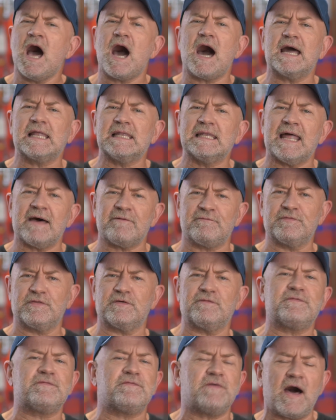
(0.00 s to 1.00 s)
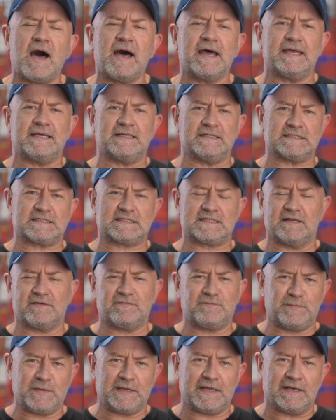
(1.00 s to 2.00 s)
I love the fires that
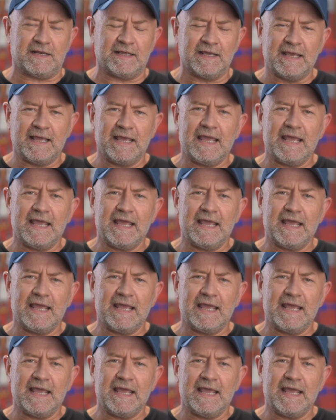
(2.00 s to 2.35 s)
have been